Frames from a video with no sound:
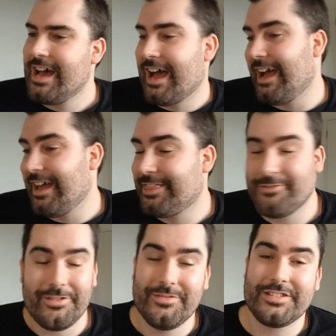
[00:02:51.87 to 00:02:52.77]
I
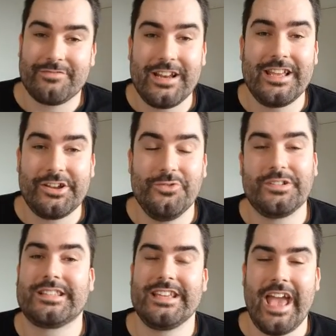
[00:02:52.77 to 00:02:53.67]
thought it was really cool
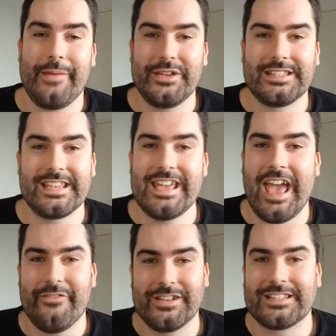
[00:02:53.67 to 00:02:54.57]
to see
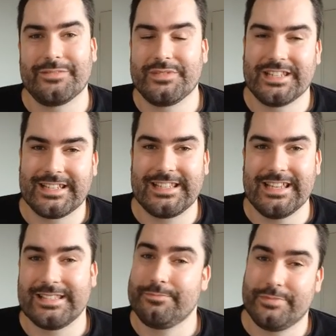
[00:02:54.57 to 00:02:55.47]
ABC having some
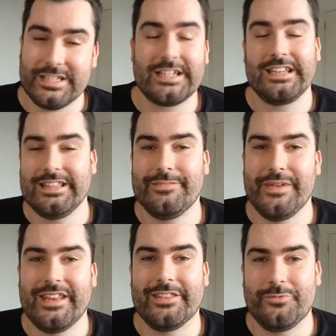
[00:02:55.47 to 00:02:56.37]
success, particularly in the
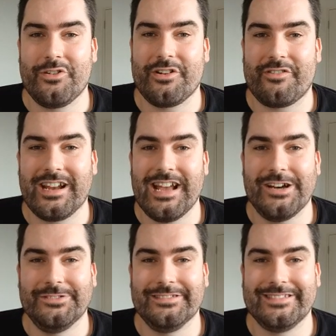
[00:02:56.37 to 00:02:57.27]
meta that we're in right now.